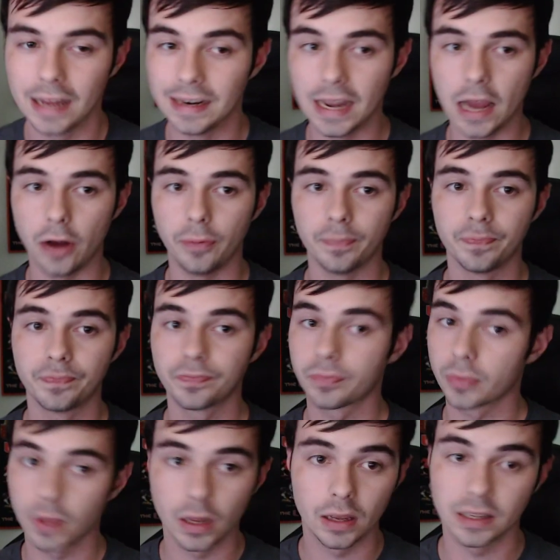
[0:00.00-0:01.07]
Now,
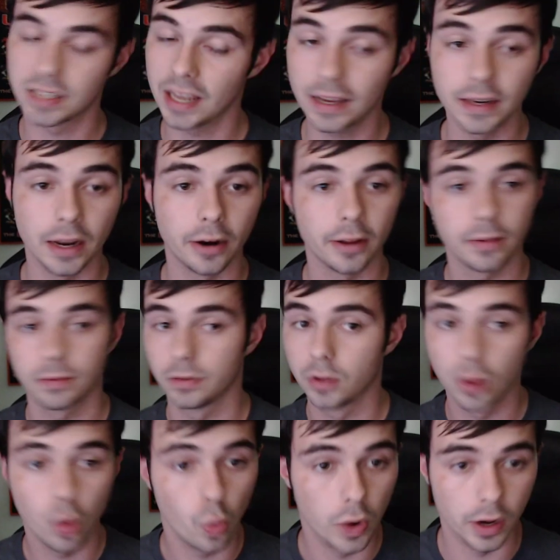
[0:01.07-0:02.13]
secondary,
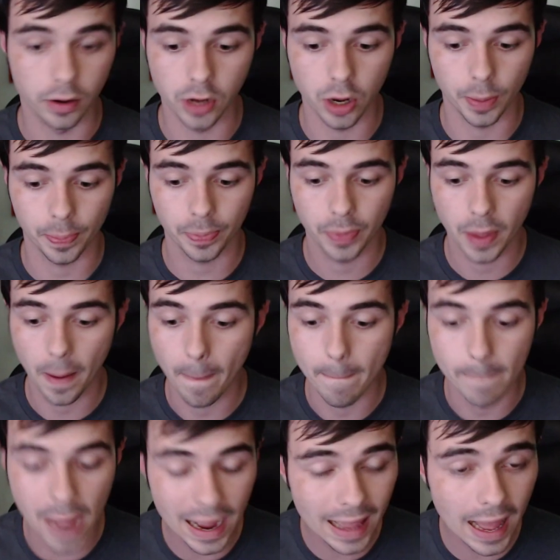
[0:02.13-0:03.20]
we don't know.
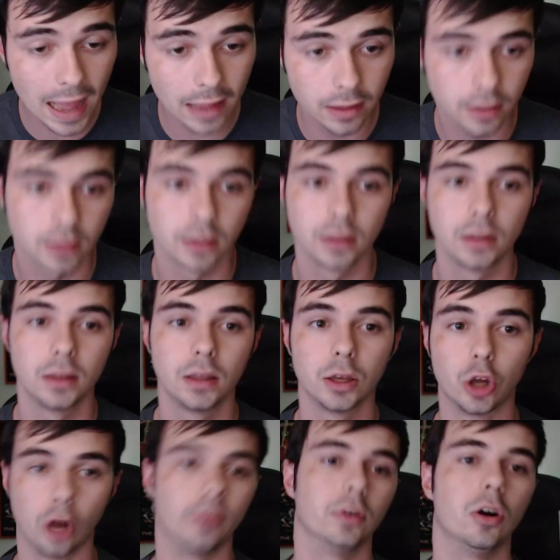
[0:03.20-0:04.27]
My guy,
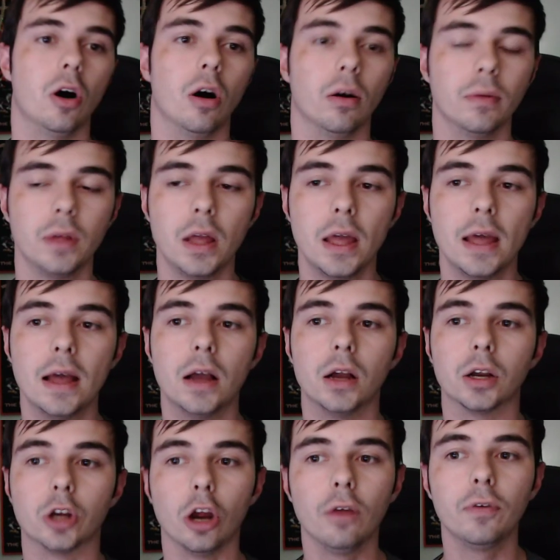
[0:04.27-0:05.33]
Gervin Hall.
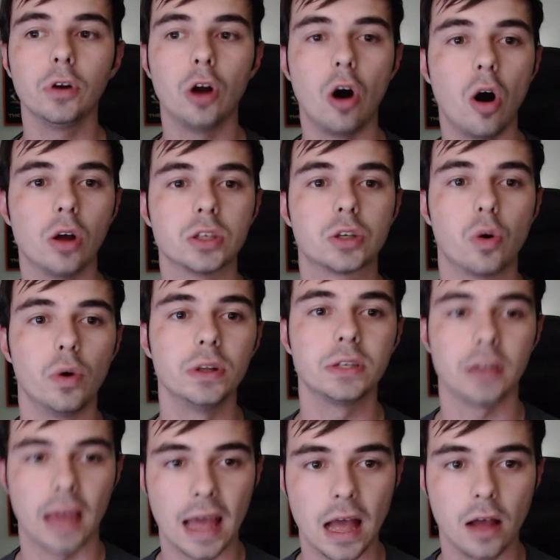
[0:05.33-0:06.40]
Gervin Hall is going
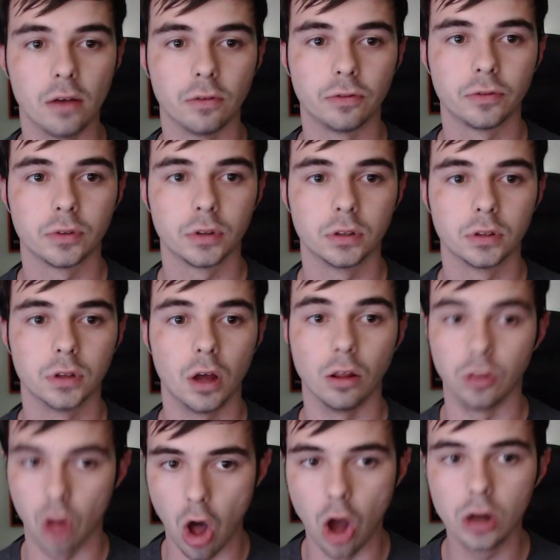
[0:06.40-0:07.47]
to have a
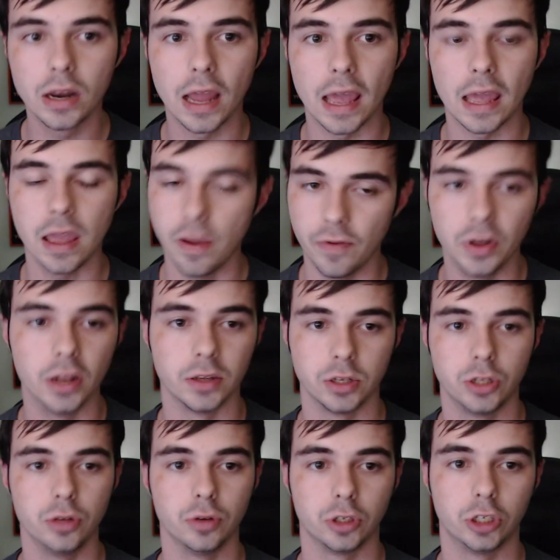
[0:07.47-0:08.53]
long day if he
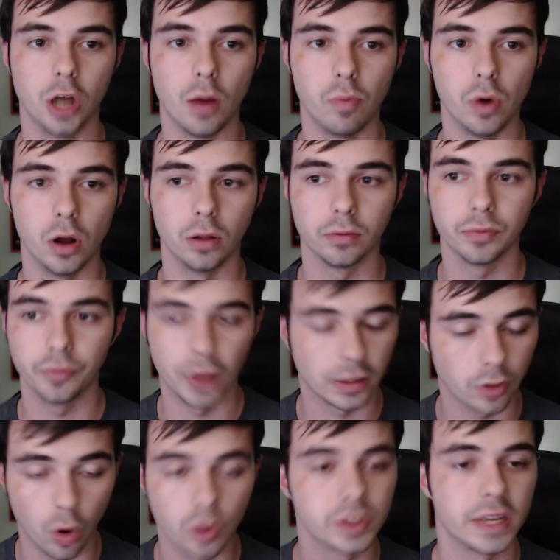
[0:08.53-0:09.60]
doesn't do his job well. In fact,
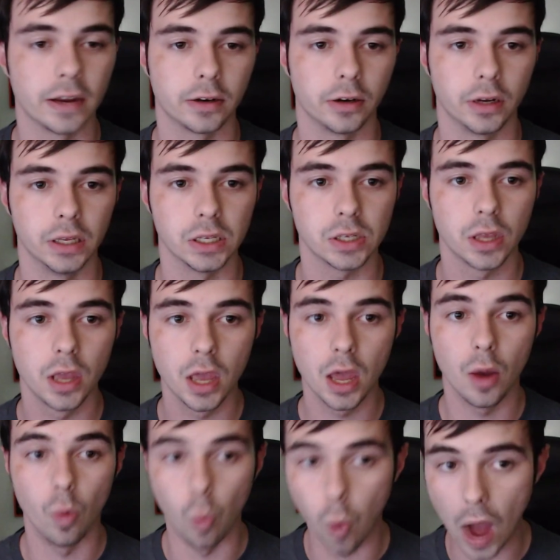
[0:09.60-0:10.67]
the whole secondary is.
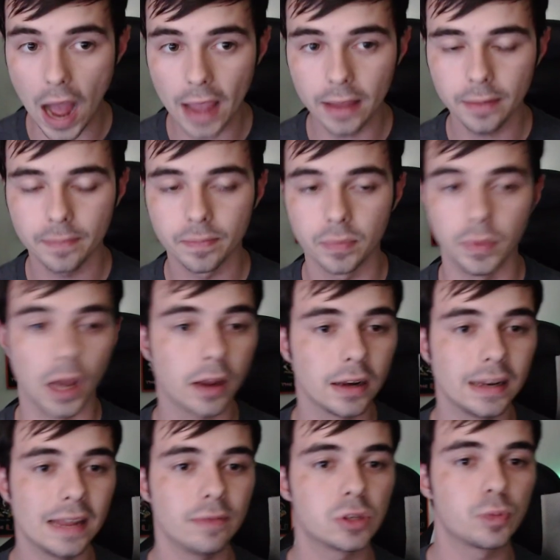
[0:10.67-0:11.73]
Why? I'm not
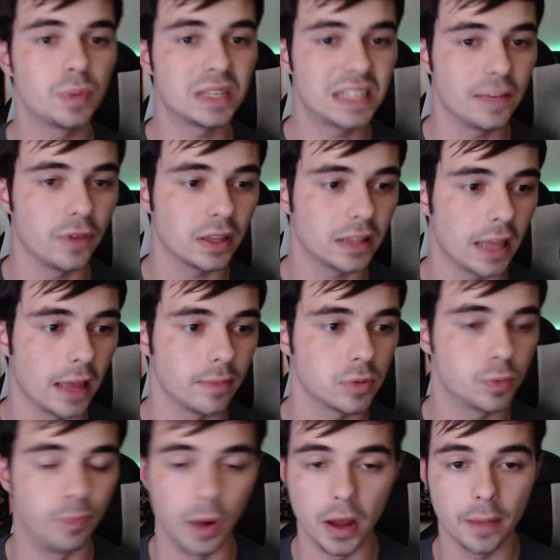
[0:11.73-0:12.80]
going to name specific names,
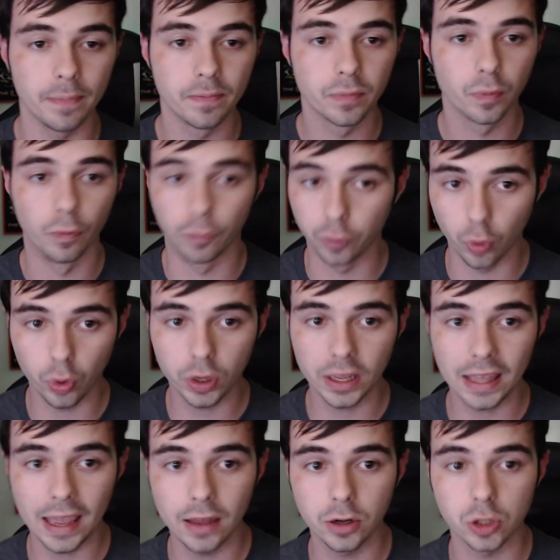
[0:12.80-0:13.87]
but Florida
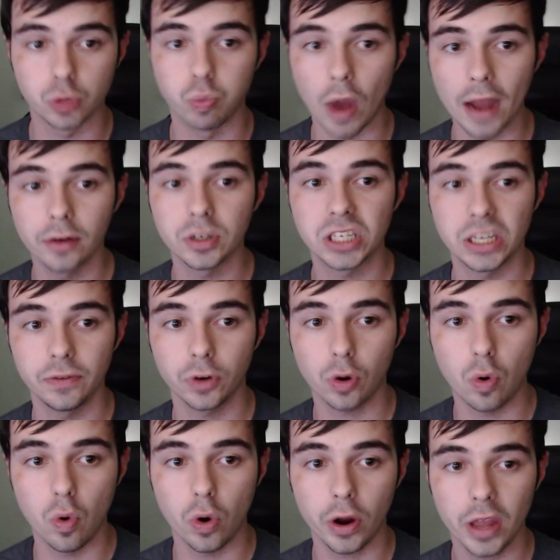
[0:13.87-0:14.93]
Gators wide receiver
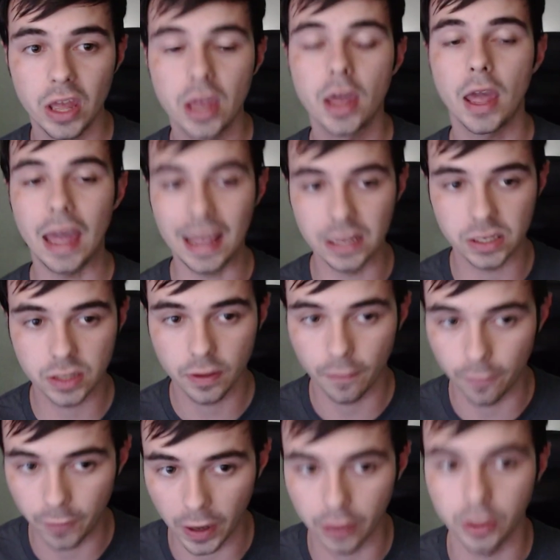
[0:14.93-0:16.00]
corps is
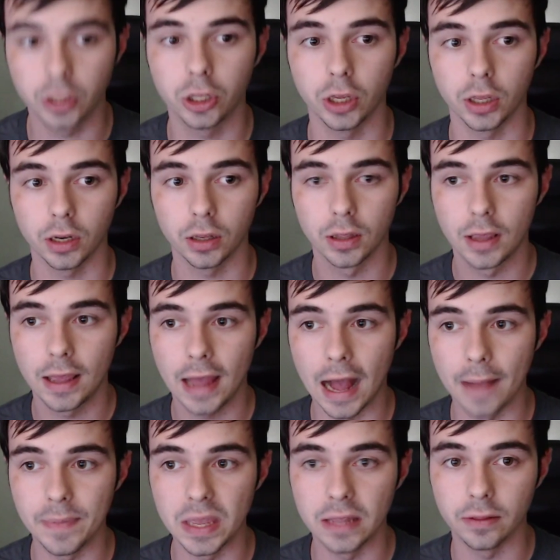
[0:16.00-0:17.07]
very good.
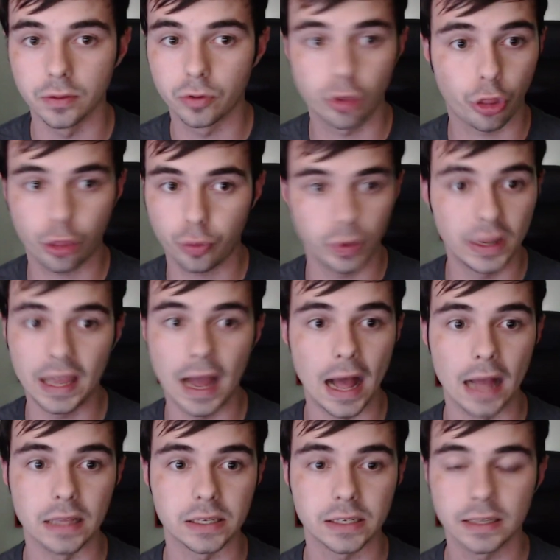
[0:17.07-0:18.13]
I mean, three
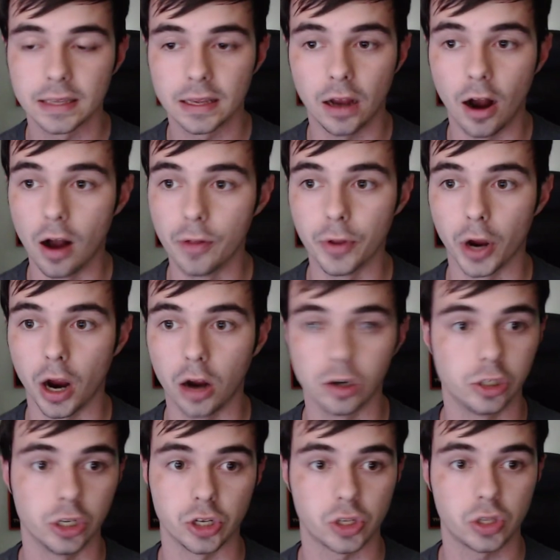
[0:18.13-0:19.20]
guys on there are
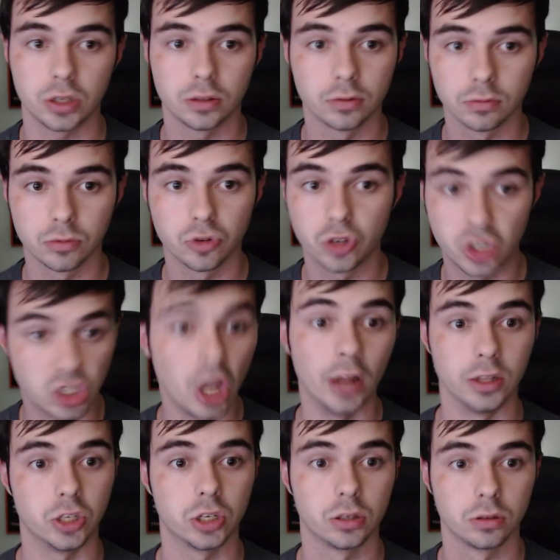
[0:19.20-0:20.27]
just
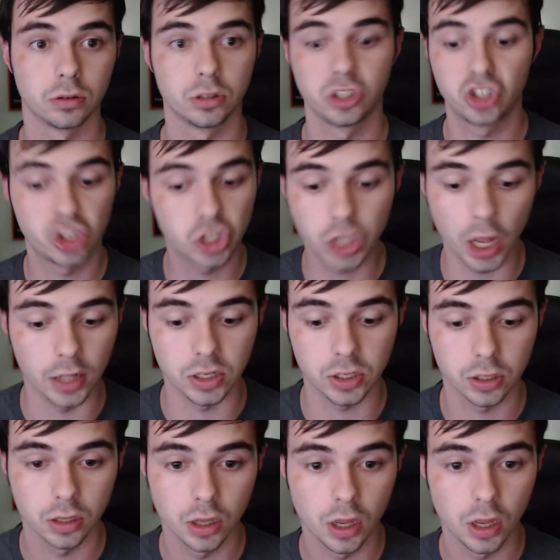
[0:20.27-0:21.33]
studs.
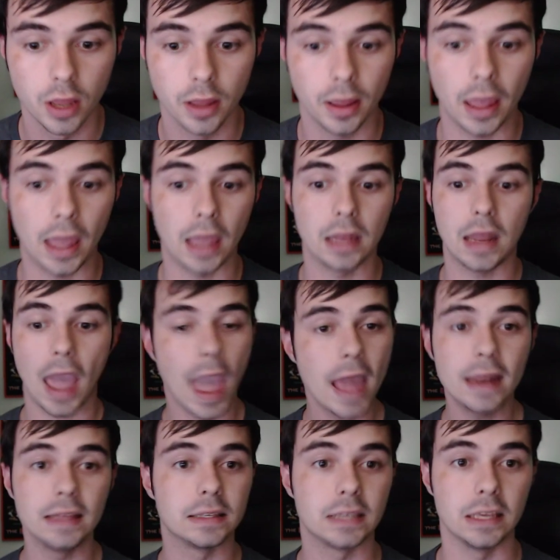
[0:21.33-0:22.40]
Studs. And
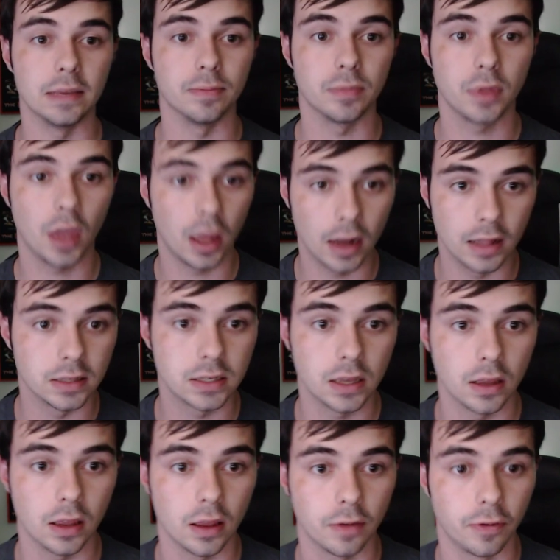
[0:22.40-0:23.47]
any team in
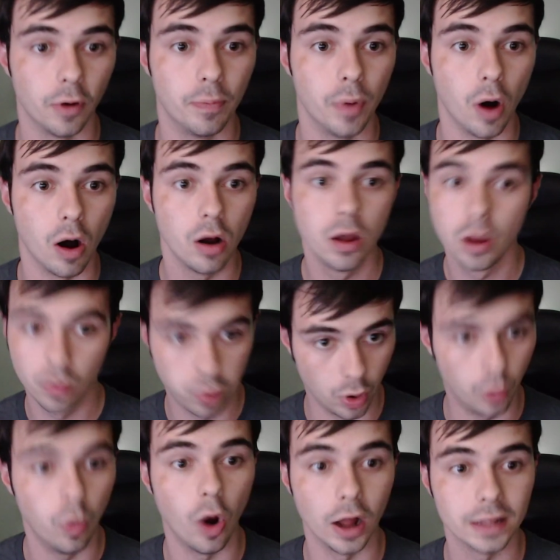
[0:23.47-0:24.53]
NCAA football
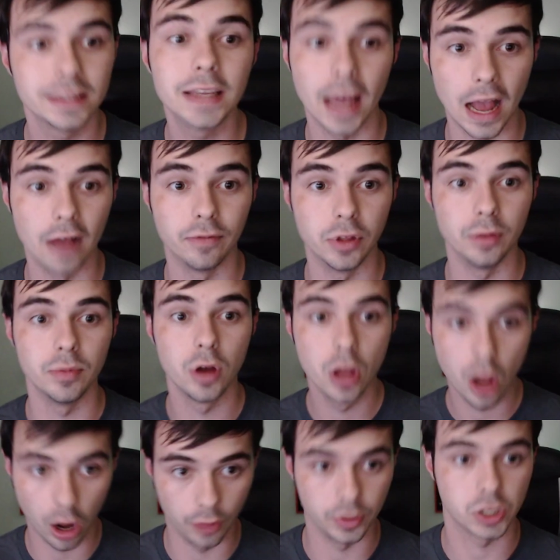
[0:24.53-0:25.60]
would want to have them
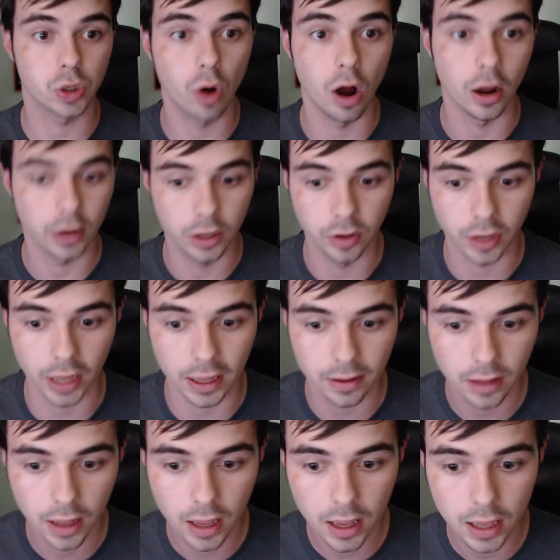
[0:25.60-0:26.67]
on their squad, okay?
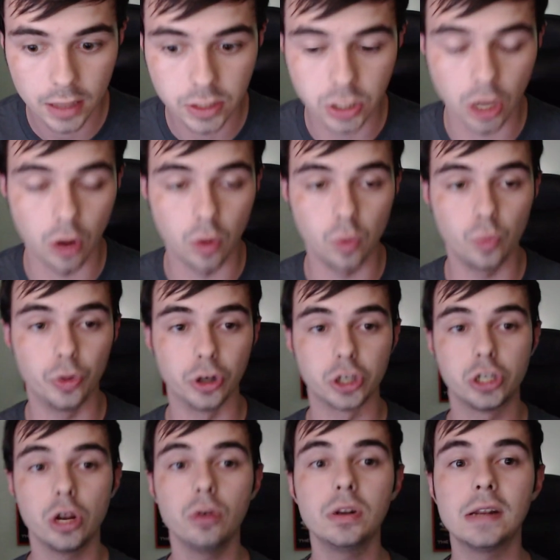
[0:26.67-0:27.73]
So
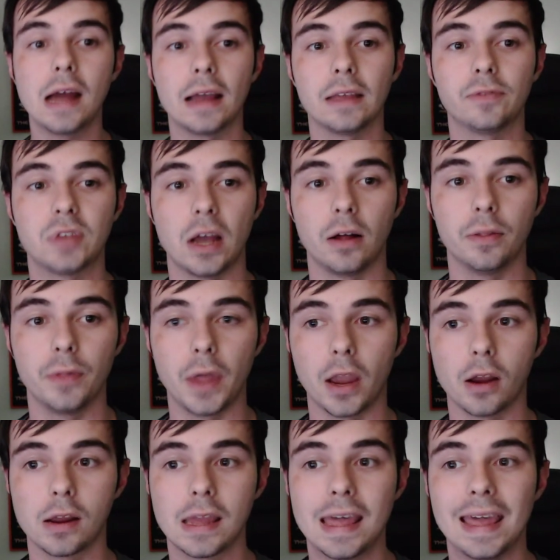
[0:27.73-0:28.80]
there's no denying of talent
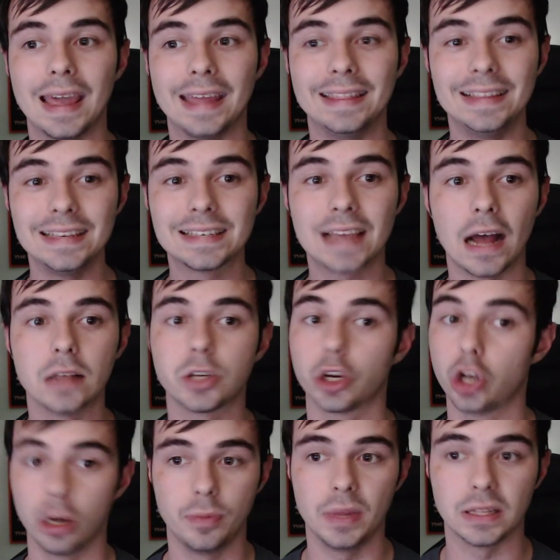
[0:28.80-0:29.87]
there, and these guys are
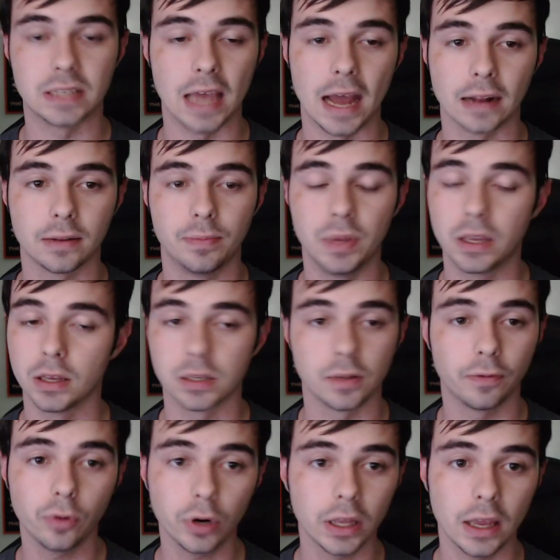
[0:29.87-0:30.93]
going to be attacked because the
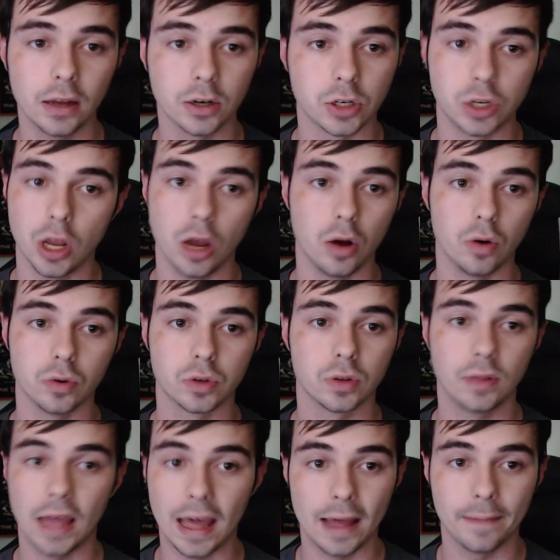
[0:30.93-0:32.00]
Florida Gators knows
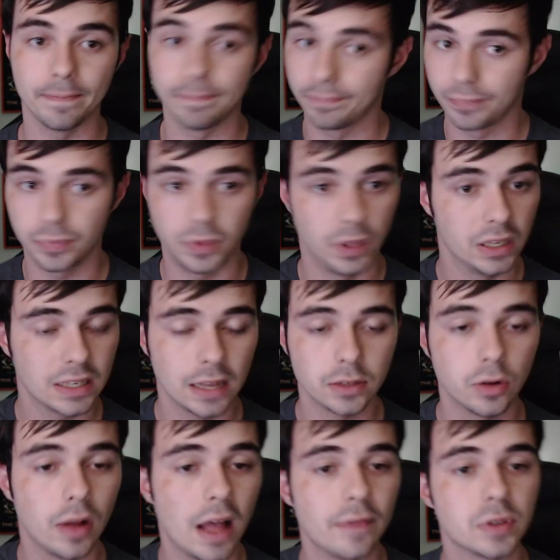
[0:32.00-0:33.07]
that these guys
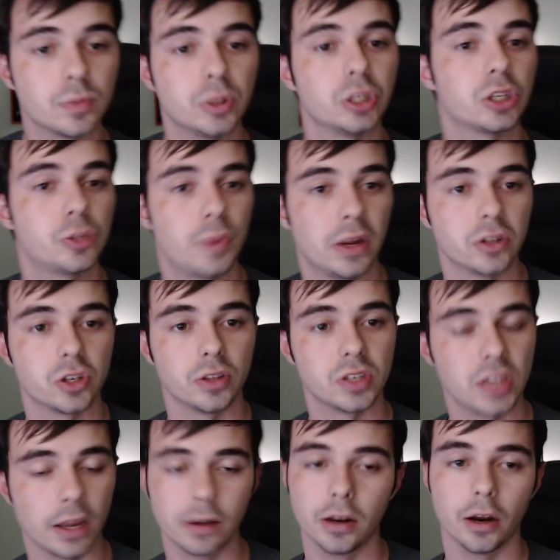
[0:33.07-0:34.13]
don't have as much experience on the
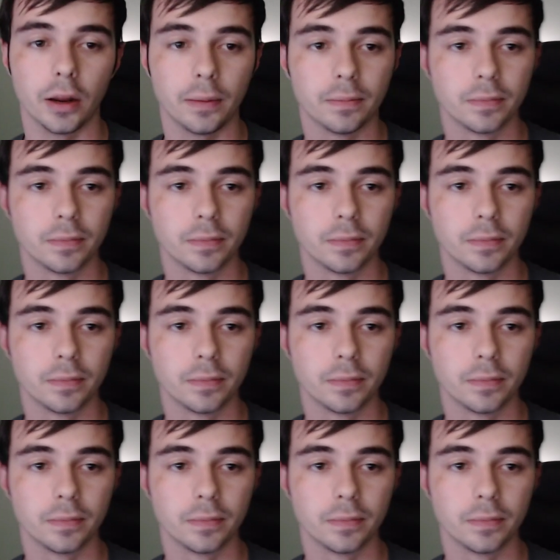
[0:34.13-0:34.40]
secondary.